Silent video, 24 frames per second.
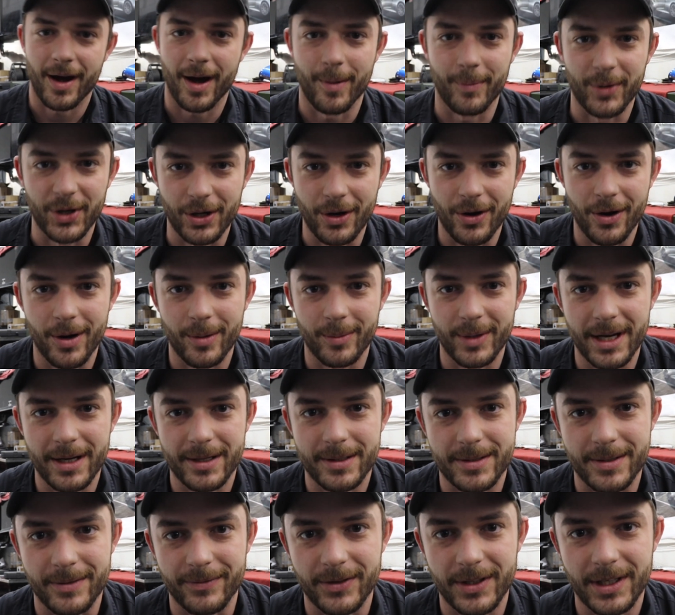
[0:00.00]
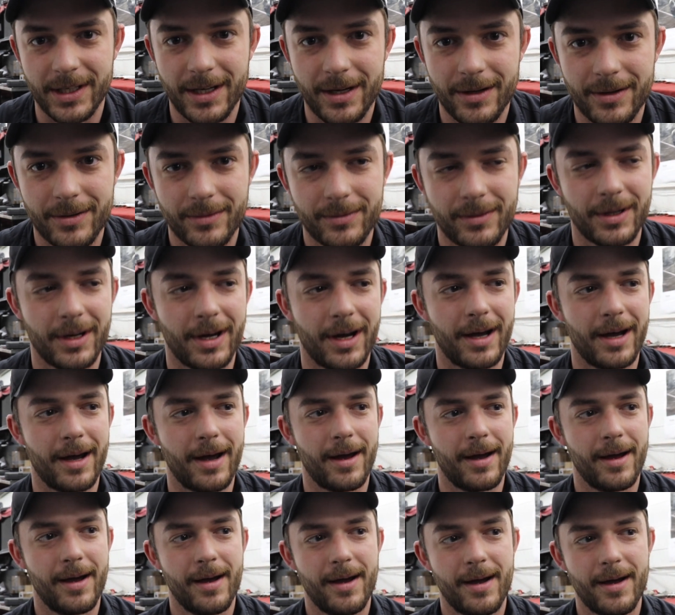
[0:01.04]
I'm gonna go home and edit some video.
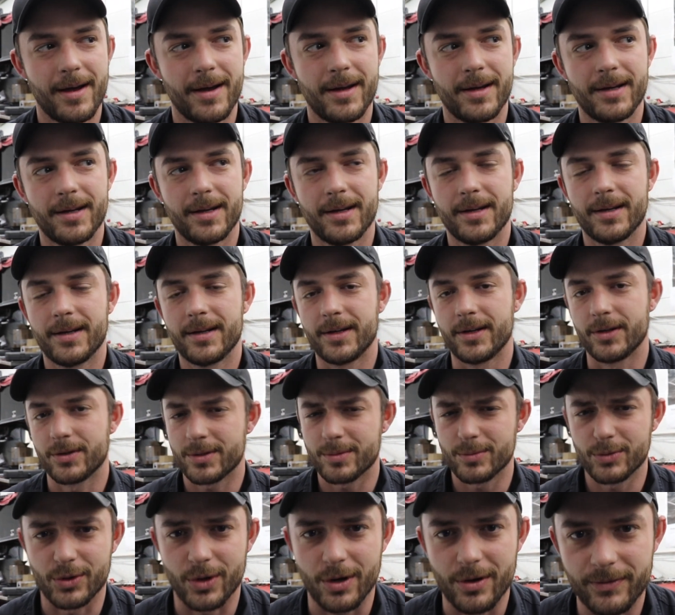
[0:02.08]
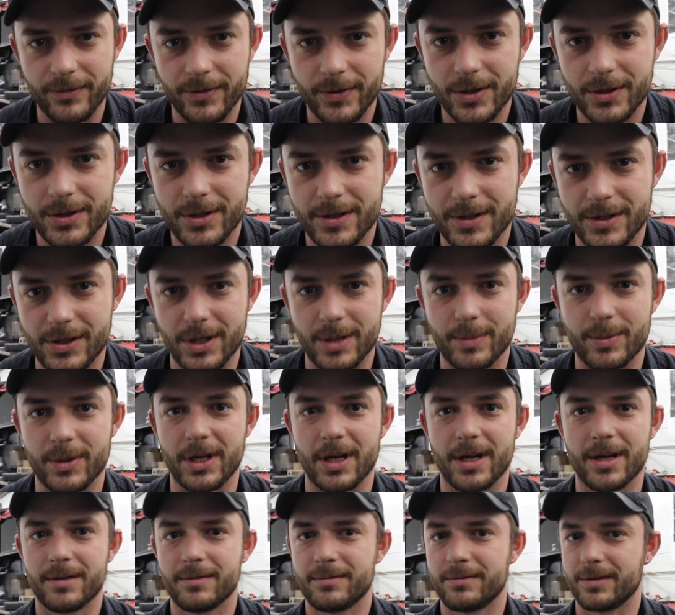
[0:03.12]
Uh, here's some drone footage of the Jeep
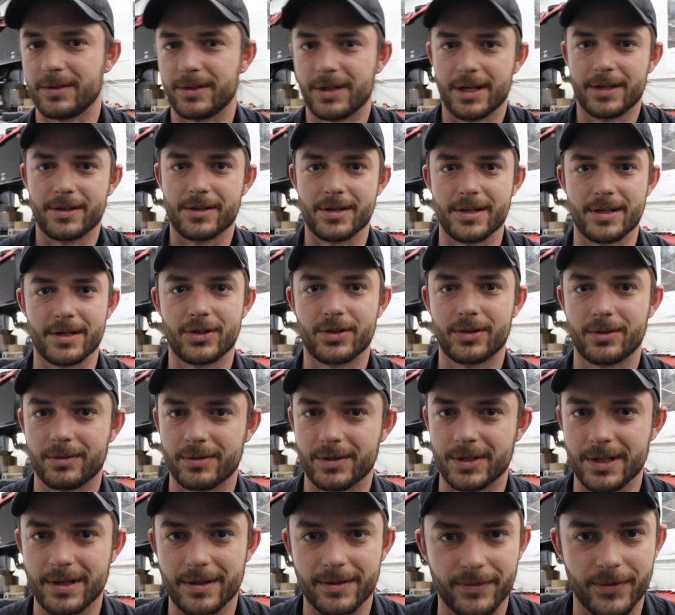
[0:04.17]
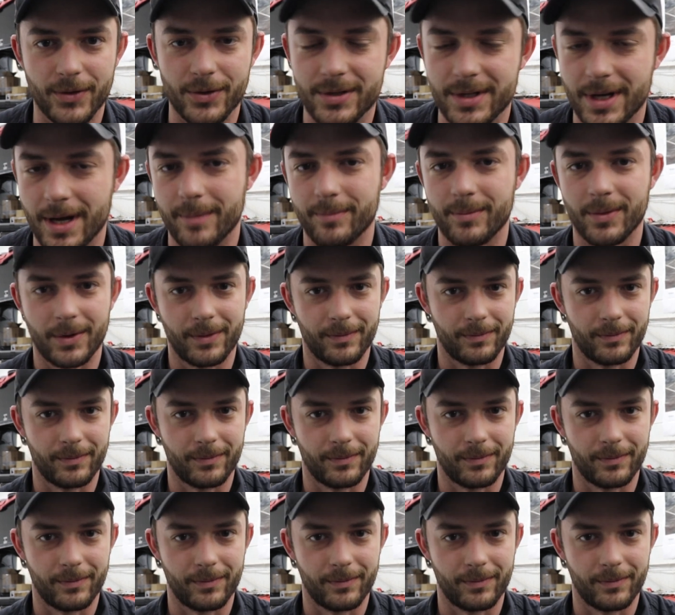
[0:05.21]
again, in case you didn't see it the first time.